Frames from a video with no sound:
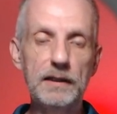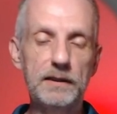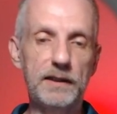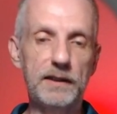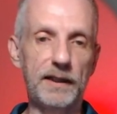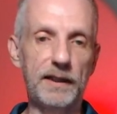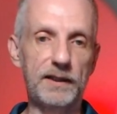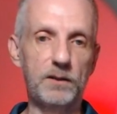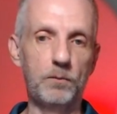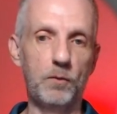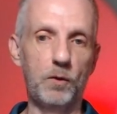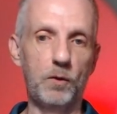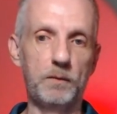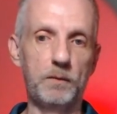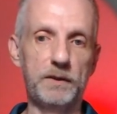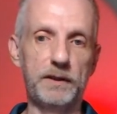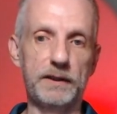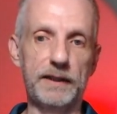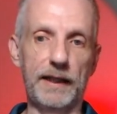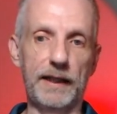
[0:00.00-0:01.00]
Takes a
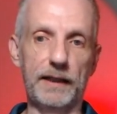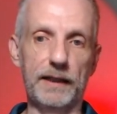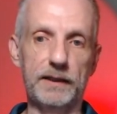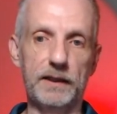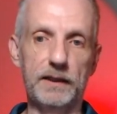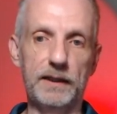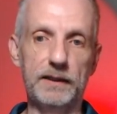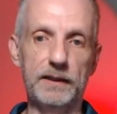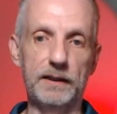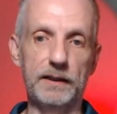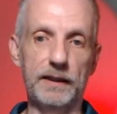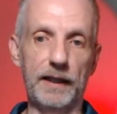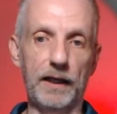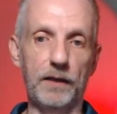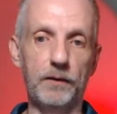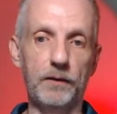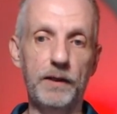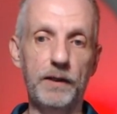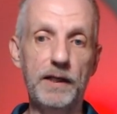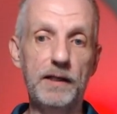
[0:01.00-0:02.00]
moment to calculate, and
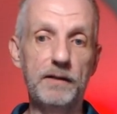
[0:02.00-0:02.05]
now